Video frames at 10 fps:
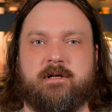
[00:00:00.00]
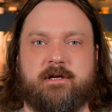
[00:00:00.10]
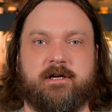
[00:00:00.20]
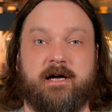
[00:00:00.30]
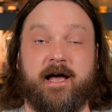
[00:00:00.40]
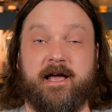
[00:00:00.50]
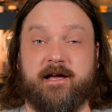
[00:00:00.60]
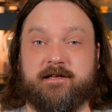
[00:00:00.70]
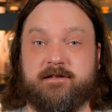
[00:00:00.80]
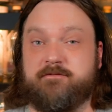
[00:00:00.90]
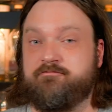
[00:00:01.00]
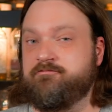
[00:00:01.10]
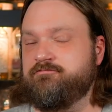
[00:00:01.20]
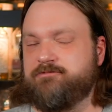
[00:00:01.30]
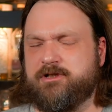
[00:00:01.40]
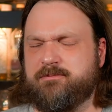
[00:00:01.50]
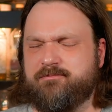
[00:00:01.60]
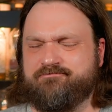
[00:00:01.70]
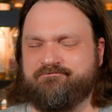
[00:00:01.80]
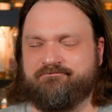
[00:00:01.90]
I had
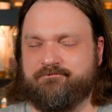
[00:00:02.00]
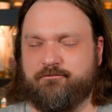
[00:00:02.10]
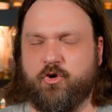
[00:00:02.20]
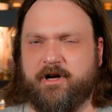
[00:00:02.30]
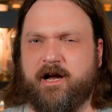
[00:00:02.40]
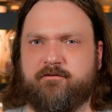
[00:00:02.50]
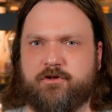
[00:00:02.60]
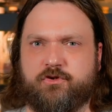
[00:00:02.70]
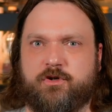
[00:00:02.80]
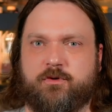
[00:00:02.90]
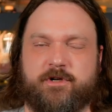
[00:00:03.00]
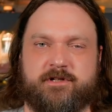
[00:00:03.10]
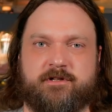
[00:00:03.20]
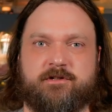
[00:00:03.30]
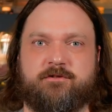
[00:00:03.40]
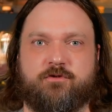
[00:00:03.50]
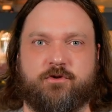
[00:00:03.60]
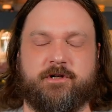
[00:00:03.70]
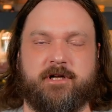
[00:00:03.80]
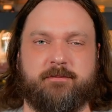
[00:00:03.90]
some more convoluted reasons
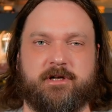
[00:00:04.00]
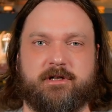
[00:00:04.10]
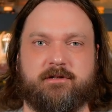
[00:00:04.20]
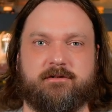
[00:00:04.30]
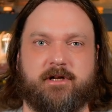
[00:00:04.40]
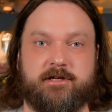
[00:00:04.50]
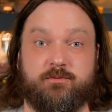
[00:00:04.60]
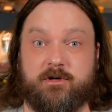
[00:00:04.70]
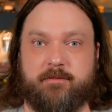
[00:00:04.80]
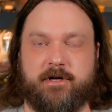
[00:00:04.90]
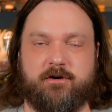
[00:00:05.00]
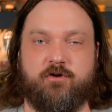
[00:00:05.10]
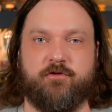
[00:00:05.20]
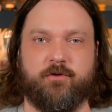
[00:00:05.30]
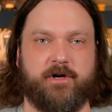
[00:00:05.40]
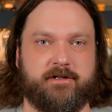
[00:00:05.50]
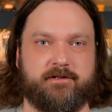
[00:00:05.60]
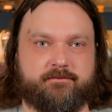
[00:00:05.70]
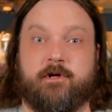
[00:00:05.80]
for naming it as one of my overrated.